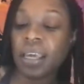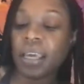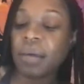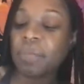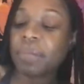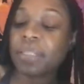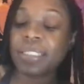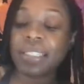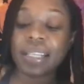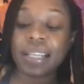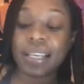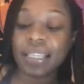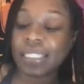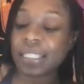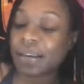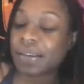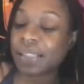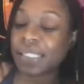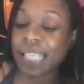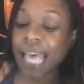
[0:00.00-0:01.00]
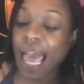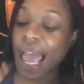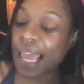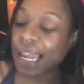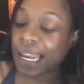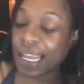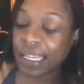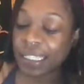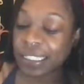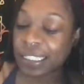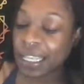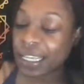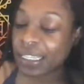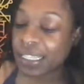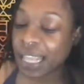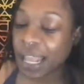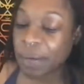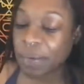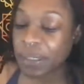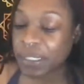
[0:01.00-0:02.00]
But she looks so sad. Like that's
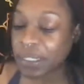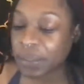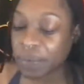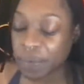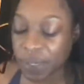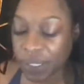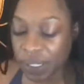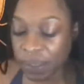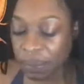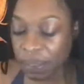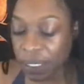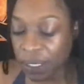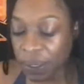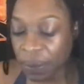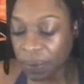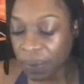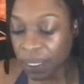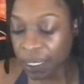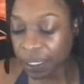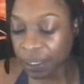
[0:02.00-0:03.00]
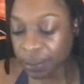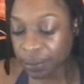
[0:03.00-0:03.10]
not what she wants to be doing.